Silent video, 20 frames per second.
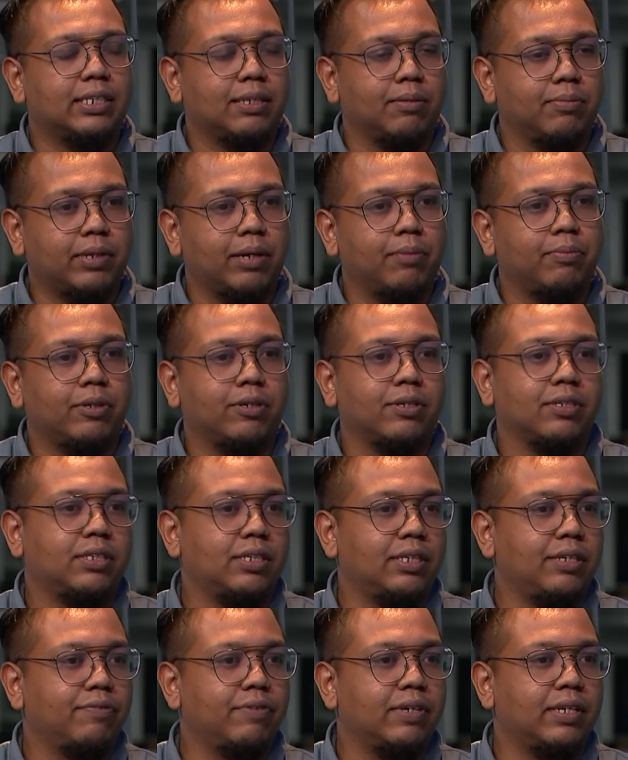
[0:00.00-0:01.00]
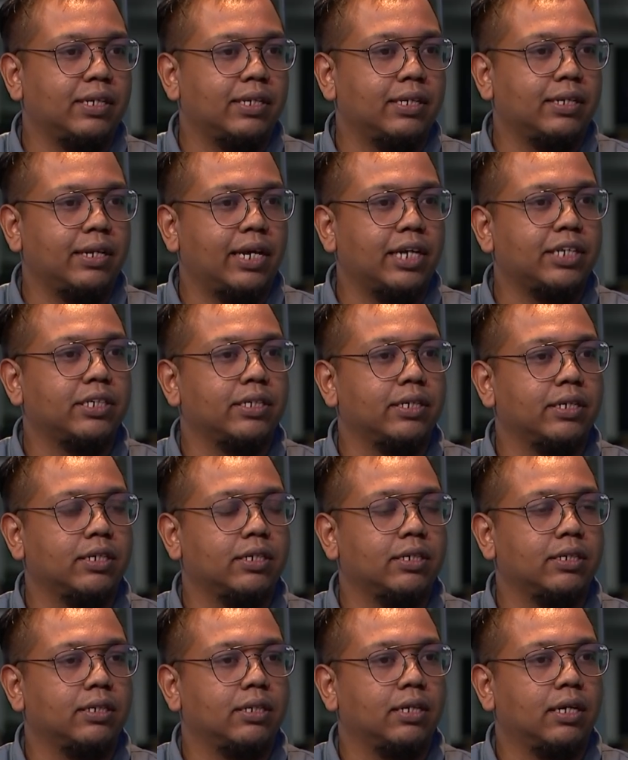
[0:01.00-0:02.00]
some time, because even the
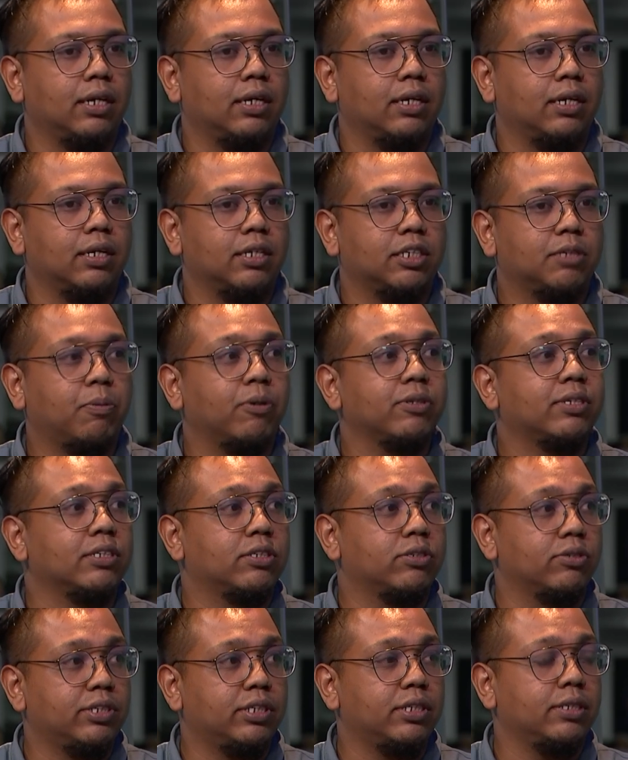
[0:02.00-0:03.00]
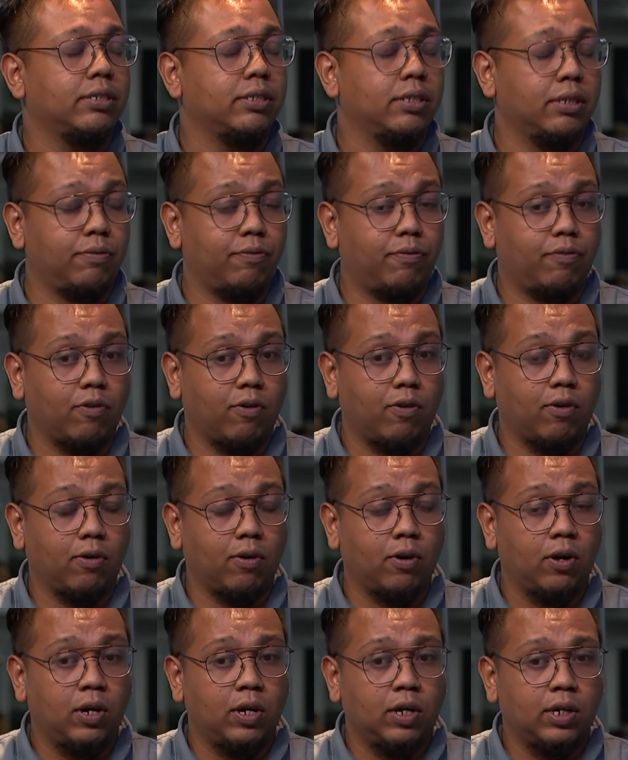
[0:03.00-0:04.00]
National Sports Association
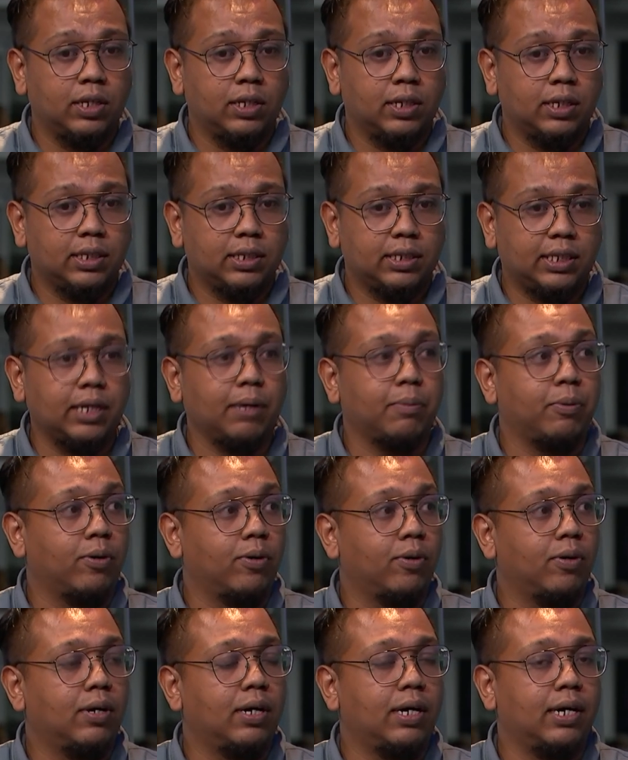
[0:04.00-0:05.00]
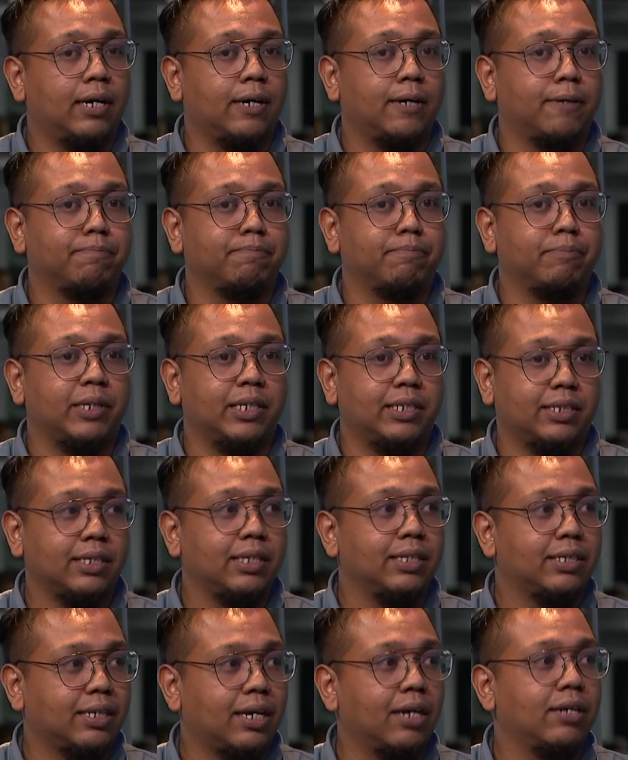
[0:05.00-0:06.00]
for Singapore,
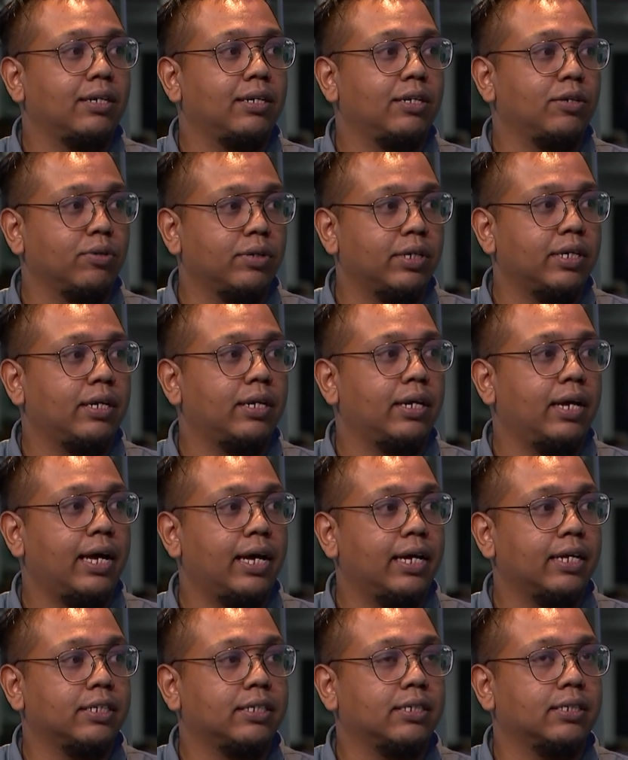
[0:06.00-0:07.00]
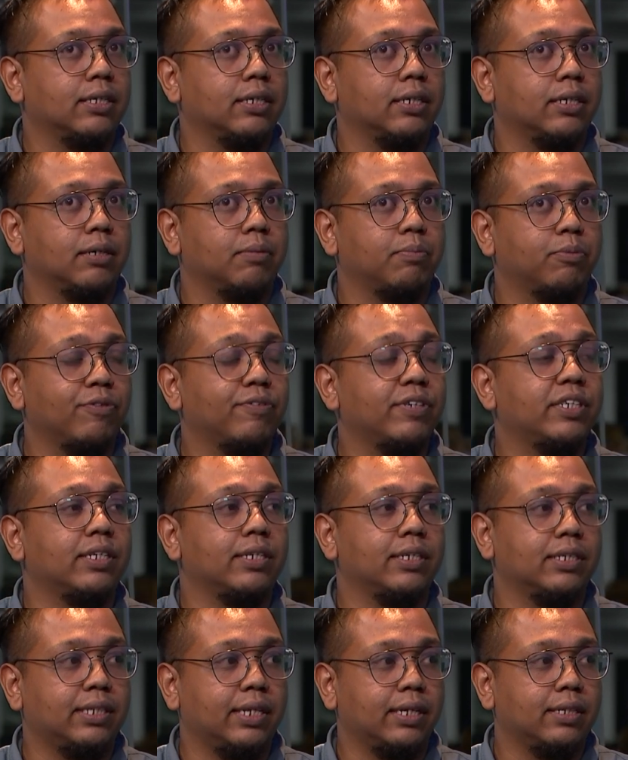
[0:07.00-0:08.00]
it's currently only has
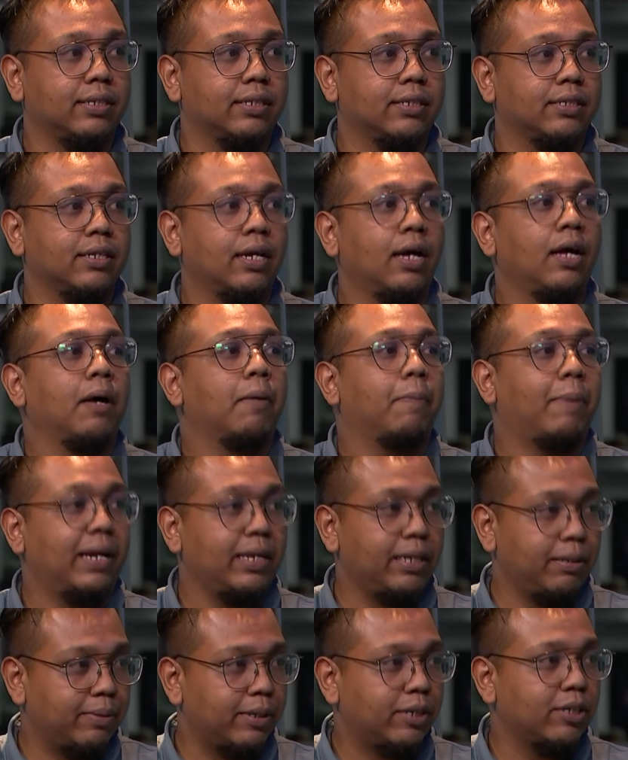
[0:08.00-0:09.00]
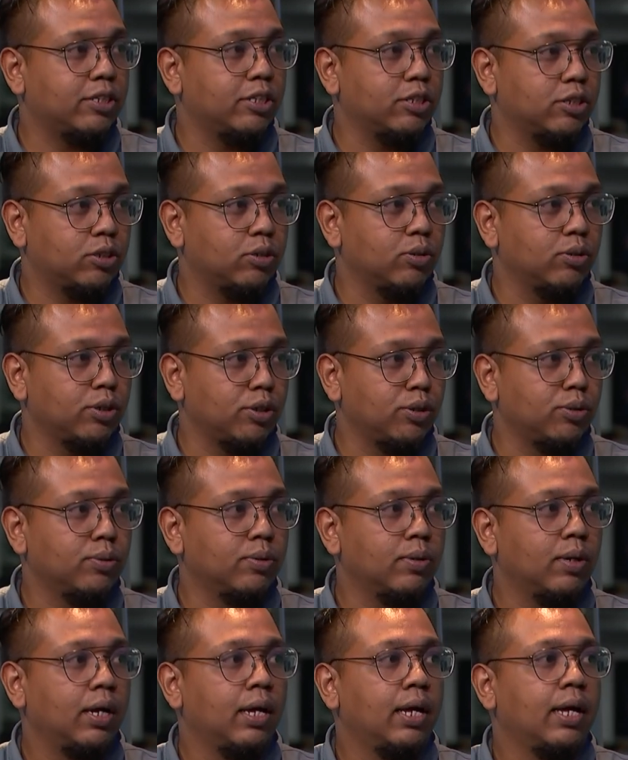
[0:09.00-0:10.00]
provisional status, partly because it's so
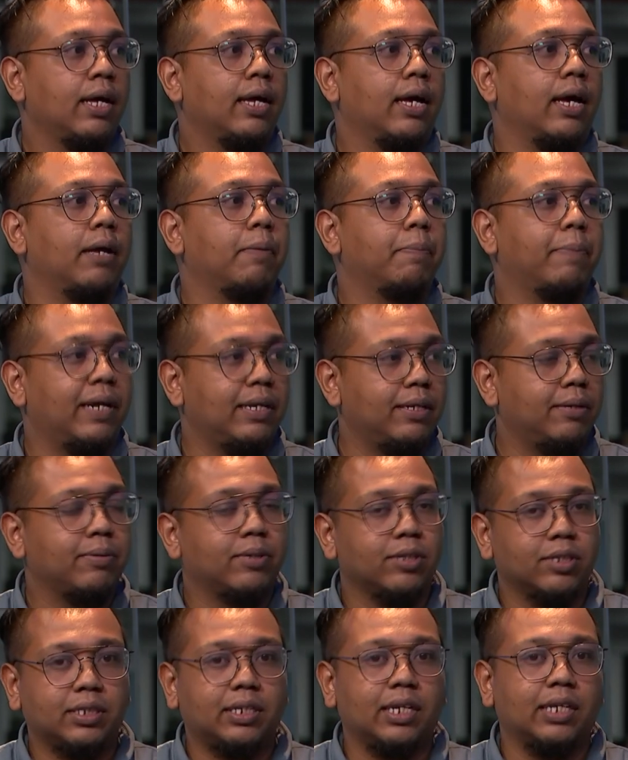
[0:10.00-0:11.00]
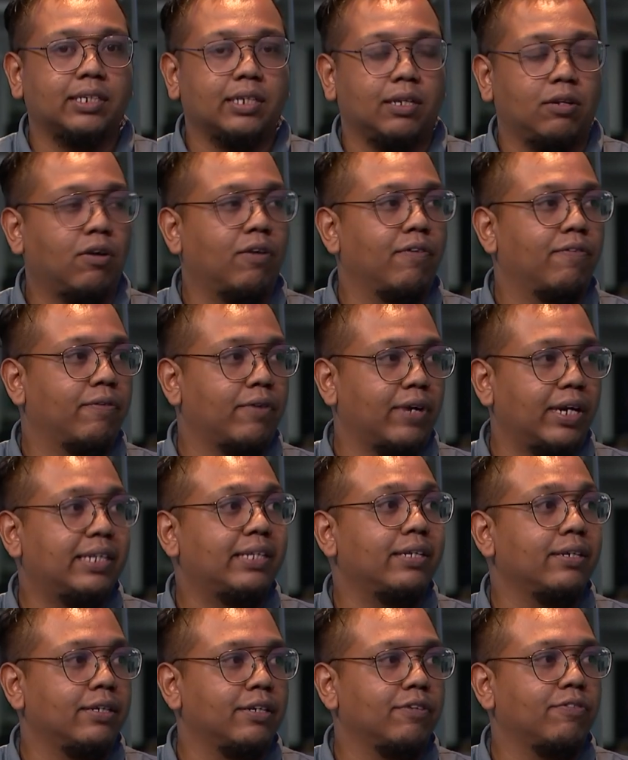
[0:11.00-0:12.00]
new, and partly because there's a lot of
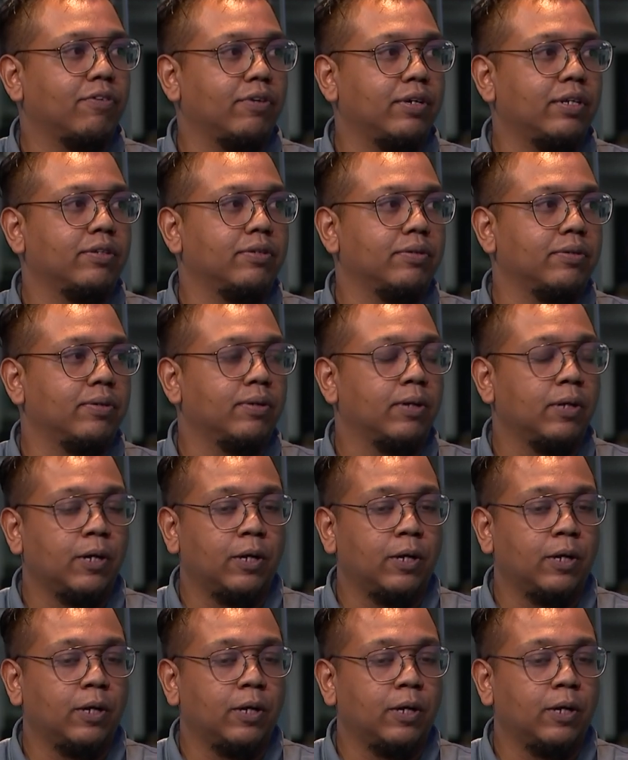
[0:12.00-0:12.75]
criteria for it to